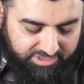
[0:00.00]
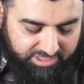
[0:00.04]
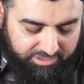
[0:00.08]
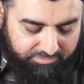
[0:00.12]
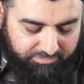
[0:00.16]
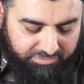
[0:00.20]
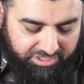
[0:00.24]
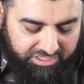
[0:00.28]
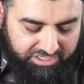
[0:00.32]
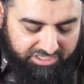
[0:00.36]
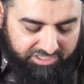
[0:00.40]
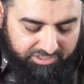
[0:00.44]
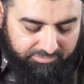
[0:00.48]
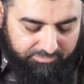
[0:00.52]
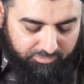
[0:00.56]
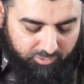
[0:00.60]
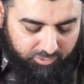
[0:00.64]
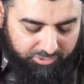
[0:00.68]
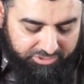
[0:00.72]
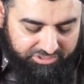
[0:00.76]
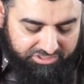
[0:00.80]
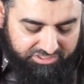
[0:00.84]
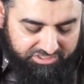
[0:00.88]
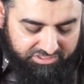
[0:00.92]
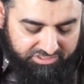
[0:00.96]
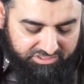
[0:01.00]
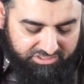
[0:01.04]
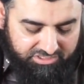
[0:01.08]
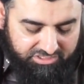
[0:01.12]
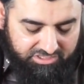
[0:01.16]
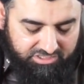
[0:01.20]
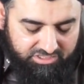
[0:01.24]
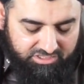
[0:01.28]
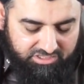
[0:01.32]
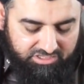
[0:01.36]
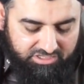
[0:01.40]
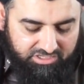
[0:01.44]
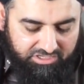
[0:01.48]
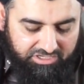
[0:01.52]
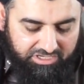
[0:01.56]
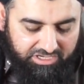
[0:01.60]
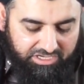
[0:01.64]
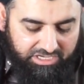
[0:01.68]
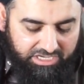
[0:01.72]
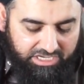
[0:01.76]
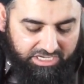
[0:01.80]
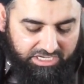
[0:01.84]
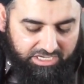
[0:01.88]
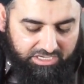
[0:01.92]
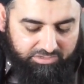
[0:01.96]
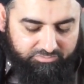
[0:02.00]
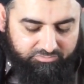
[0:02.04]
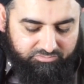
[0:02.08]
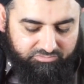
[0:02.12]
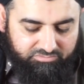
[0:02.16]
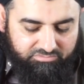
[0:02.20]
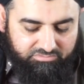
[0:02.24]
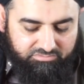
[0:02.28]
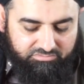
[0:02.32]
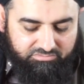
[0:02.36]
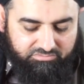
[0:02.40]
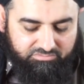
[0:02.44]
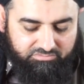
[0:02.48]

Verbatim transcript: make it a point um,